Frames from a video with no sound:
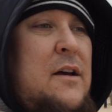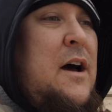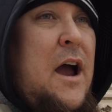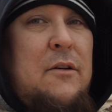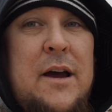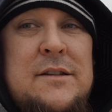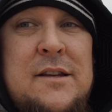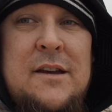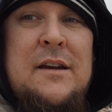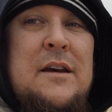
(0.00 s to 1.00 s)
high
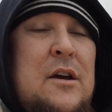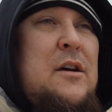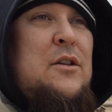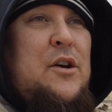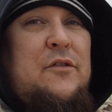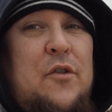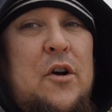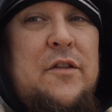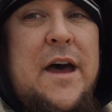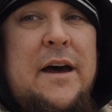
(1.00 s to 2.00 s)
res. Looking
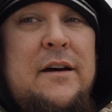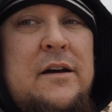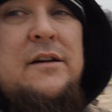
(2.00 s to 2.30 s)
forward to that.